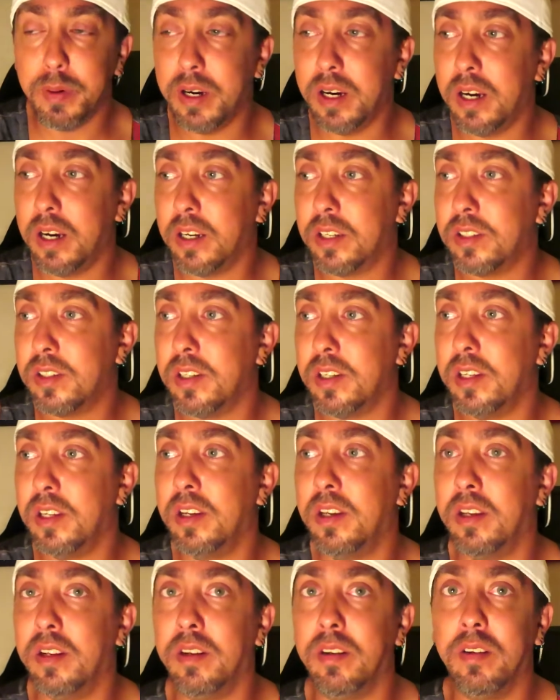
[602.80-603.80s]
box
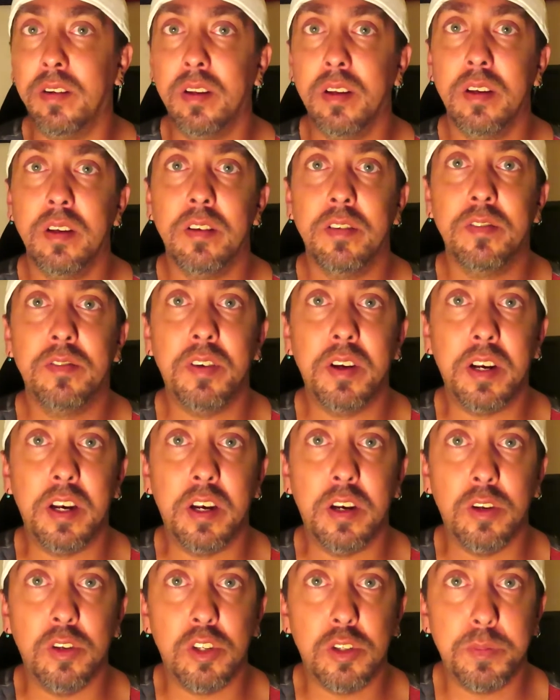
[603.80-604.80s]
and
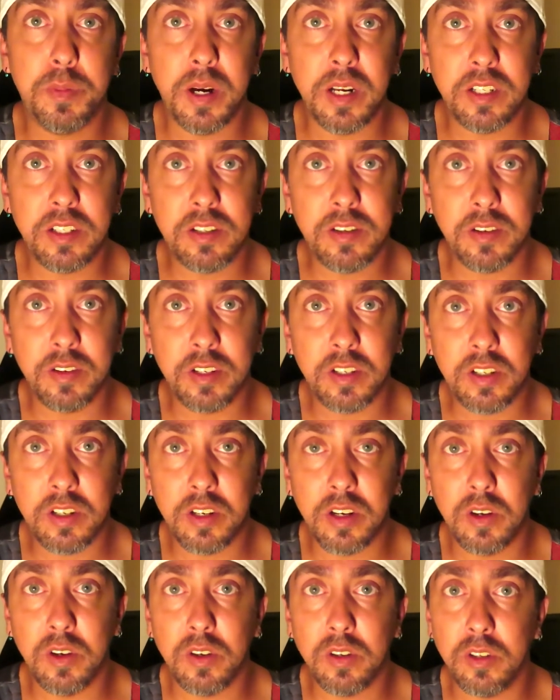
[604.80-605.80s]
finding new spots to
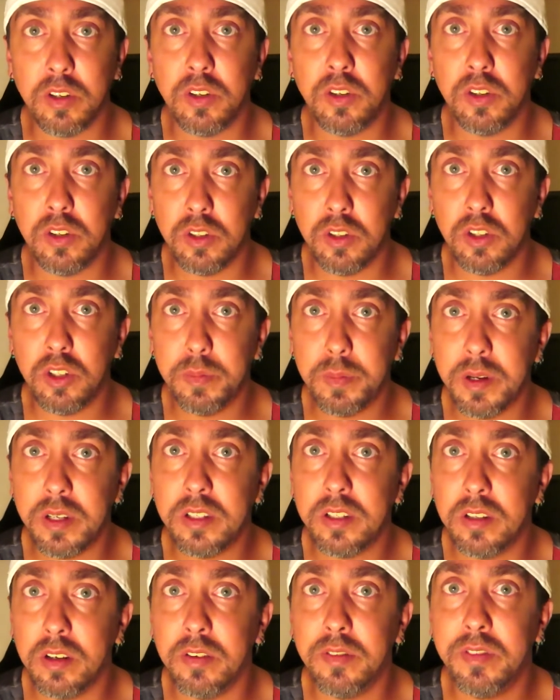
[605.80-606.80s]
go new, new
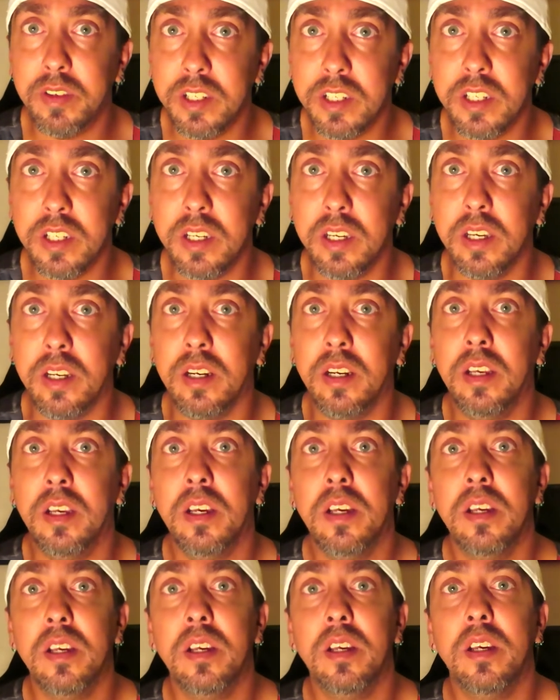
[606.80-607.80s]
spots to go fishing in,
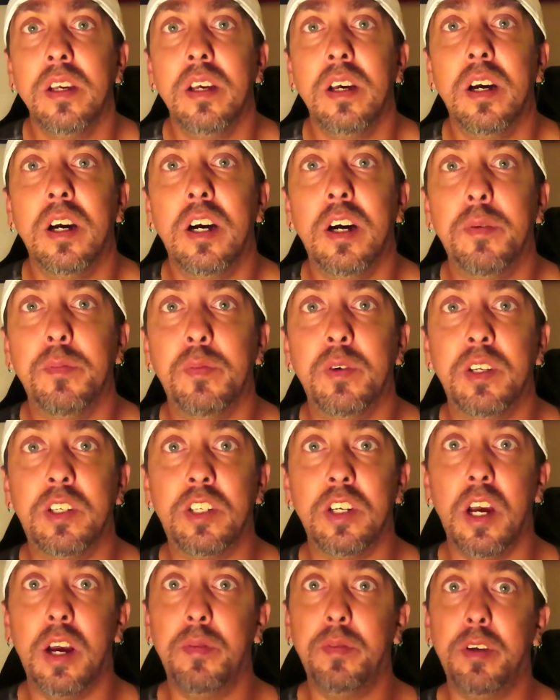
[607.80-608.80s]
um,
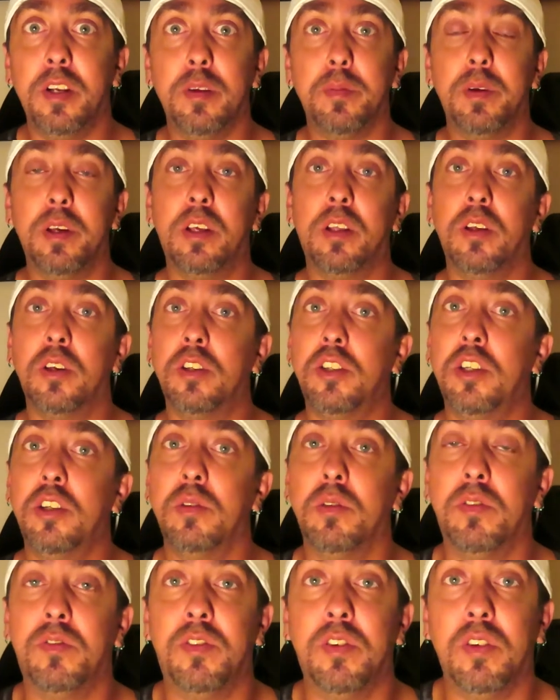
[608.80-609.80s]
which I'm going to be closer
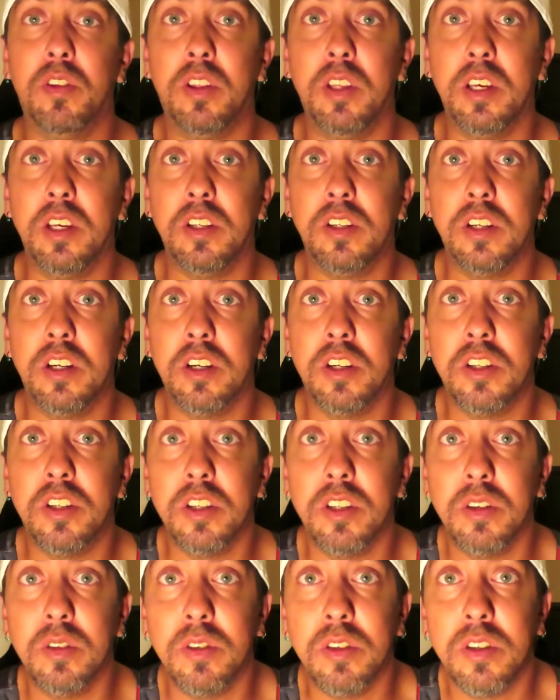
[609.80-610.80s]
to a few things here
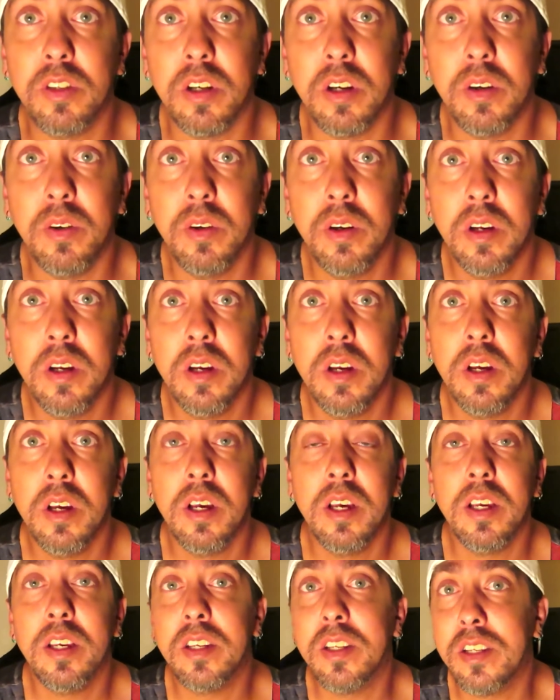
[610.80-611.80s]
soon. So
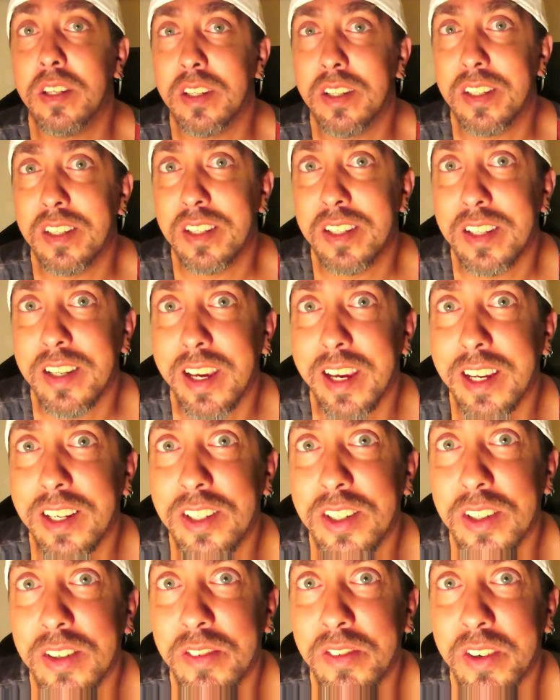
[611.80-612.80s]
stay
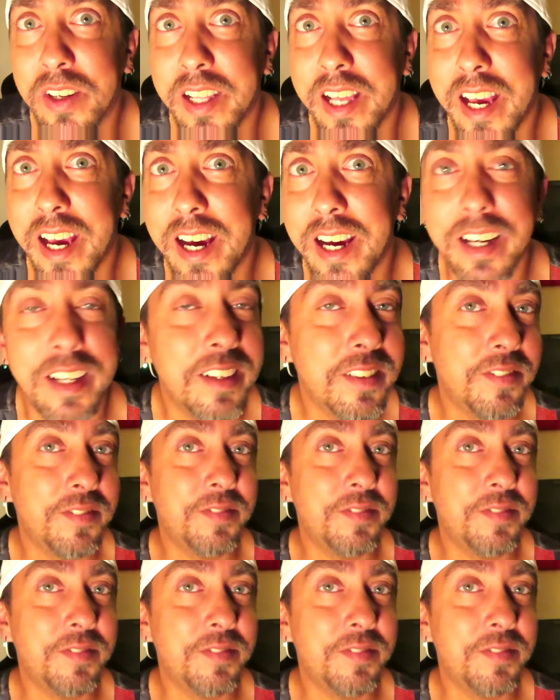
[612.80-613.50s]
tuned for that.